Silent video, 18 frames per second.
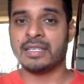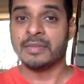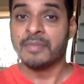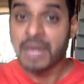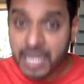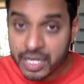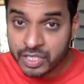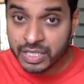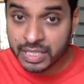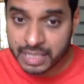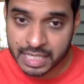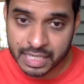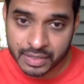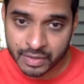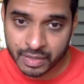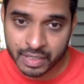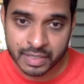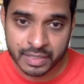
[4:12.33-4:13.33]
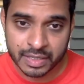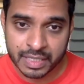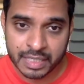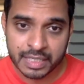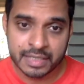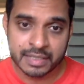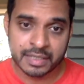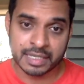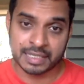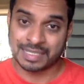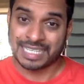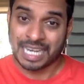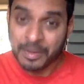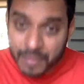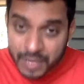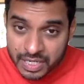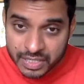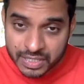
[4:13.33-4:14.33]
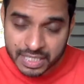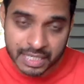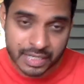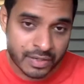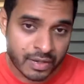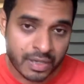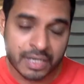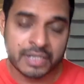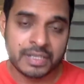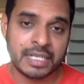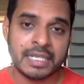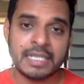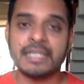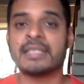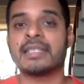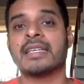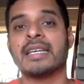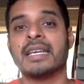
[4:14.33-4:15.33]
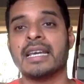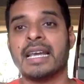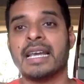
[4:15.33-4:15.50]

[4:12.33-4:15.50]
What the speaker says: emerging technologies, established technologies,